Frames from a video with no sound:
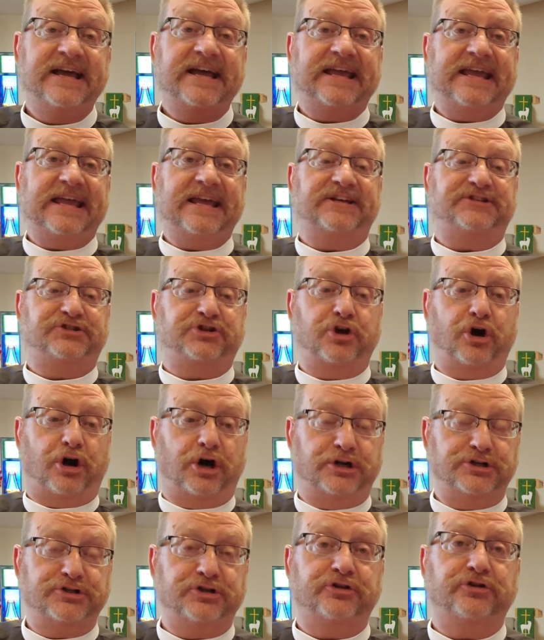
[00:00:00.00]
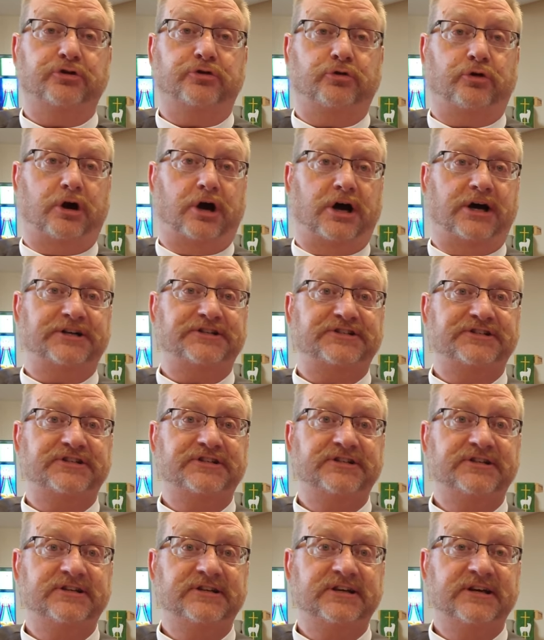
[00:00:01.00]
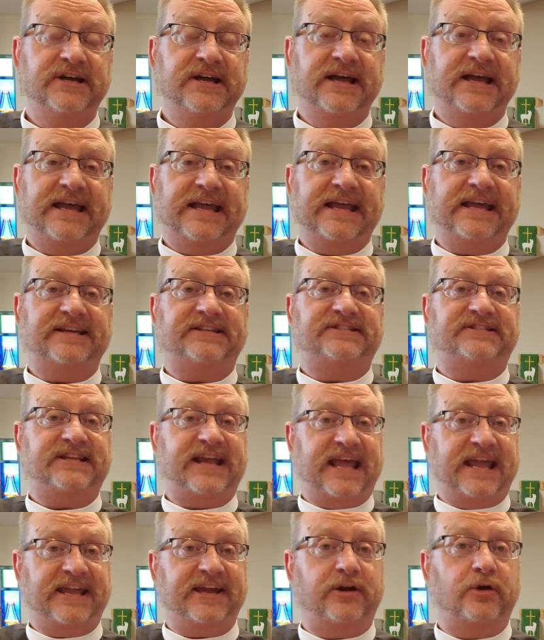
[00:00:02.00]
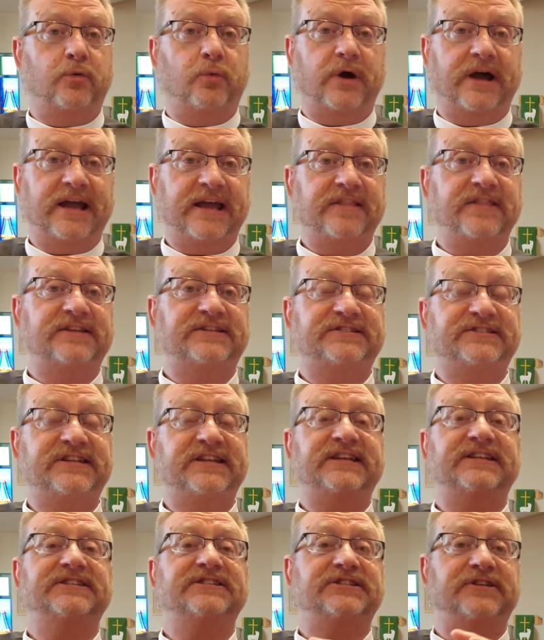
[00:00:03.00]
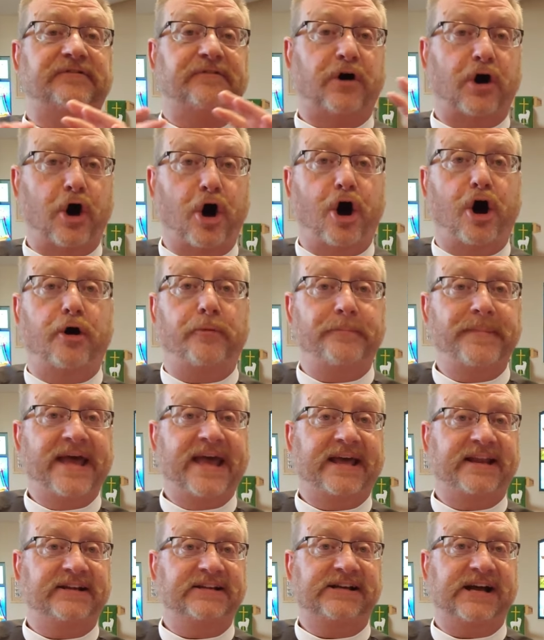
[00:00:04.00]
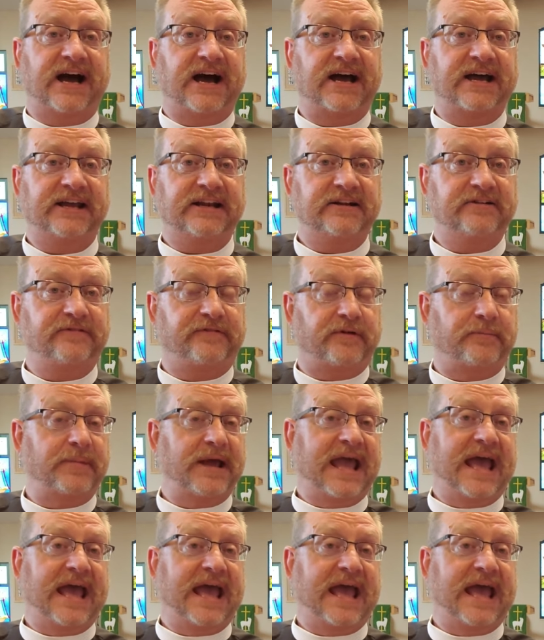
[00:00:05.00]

He has gone to the cross. He has taken away the sins of all mankind from